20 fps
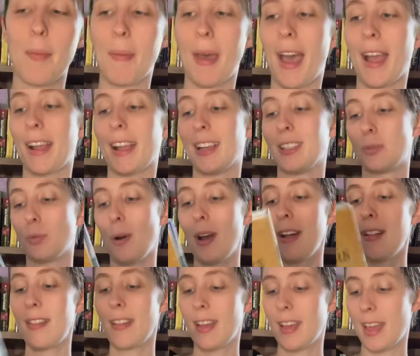back as
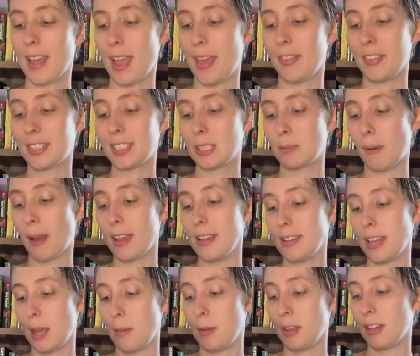well. And this is by
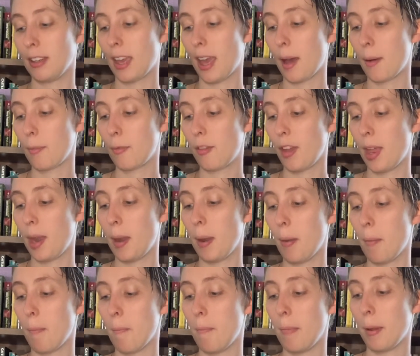Damien Kempf and
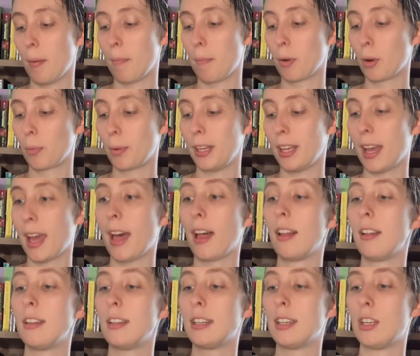Maria
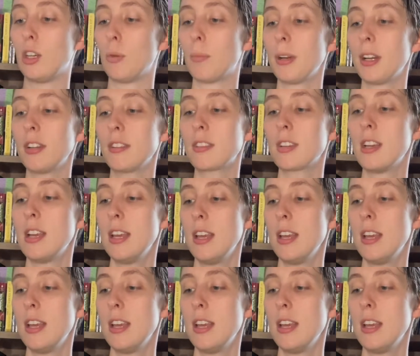L. Gilbert.